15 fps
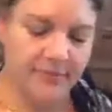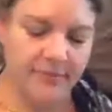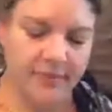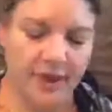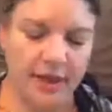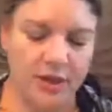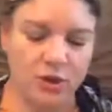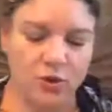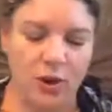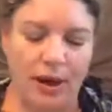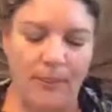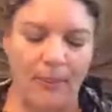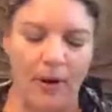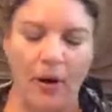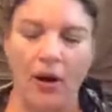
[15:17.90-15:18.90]
And
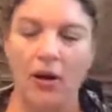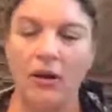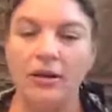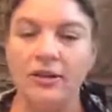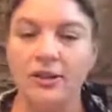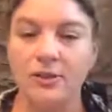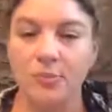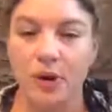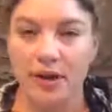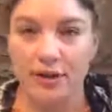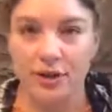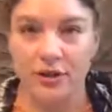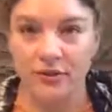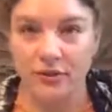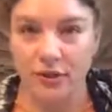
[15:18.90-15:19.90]
drop all
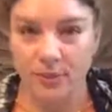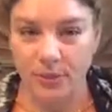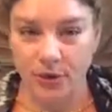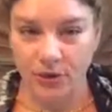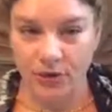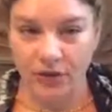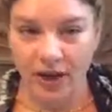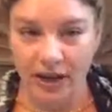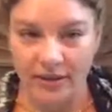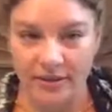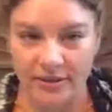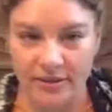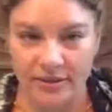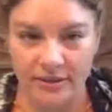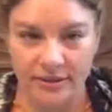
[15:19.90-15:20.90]
expression from your
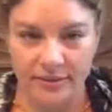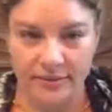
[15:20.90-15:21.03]
face.